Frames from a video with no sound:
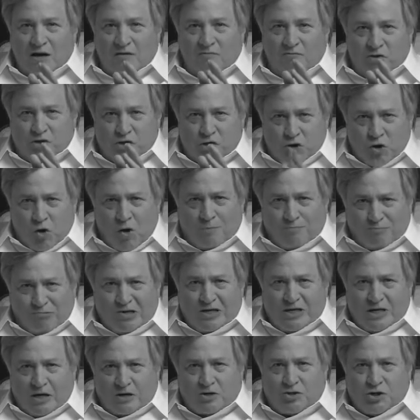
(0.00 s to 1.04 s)
of
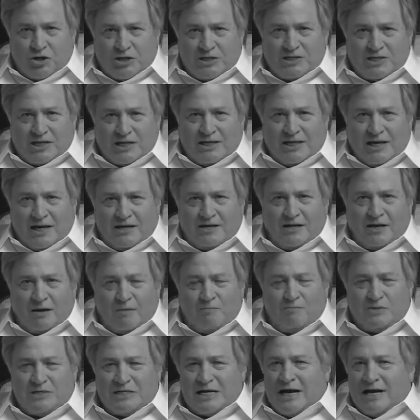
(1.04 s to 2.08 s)
sharp reductions in the
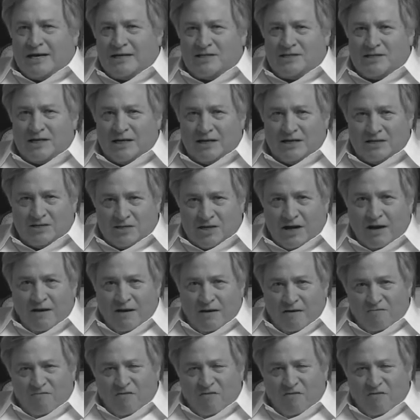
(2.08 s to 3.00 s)
income tax and his